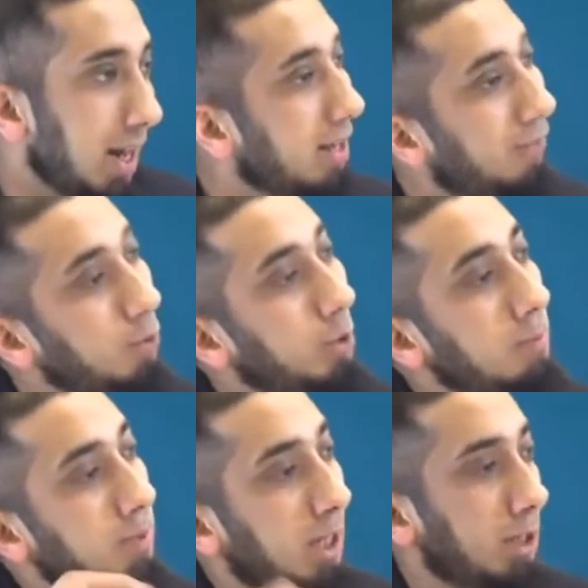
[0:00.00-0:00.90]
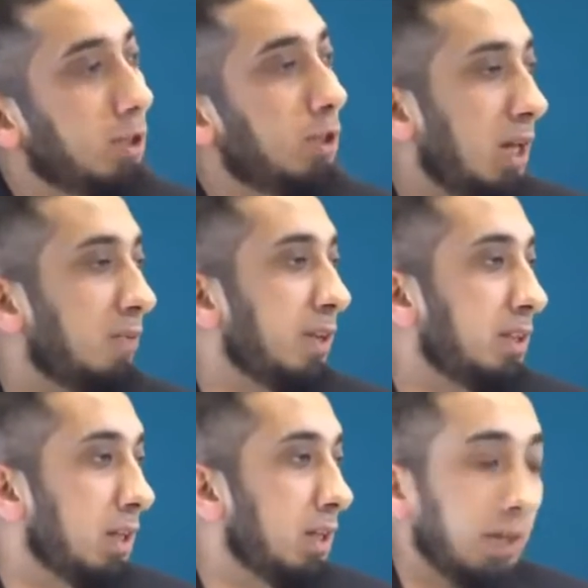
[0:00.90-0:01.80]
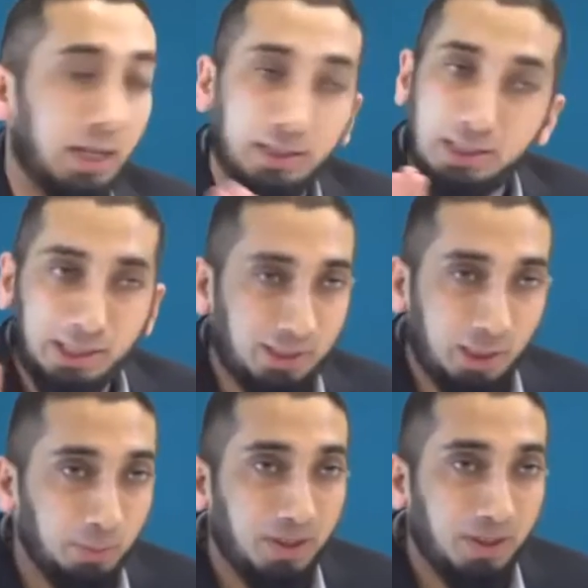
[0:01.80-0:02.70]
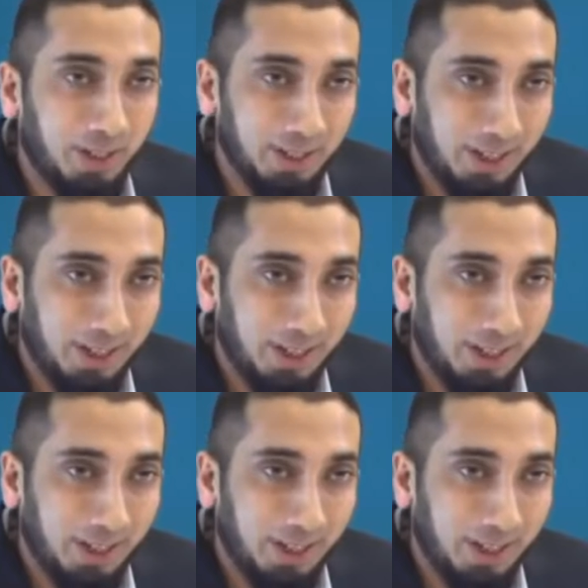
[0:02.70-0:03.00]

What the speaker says: And if you keep telling yourself at the end of it, at least I still believe in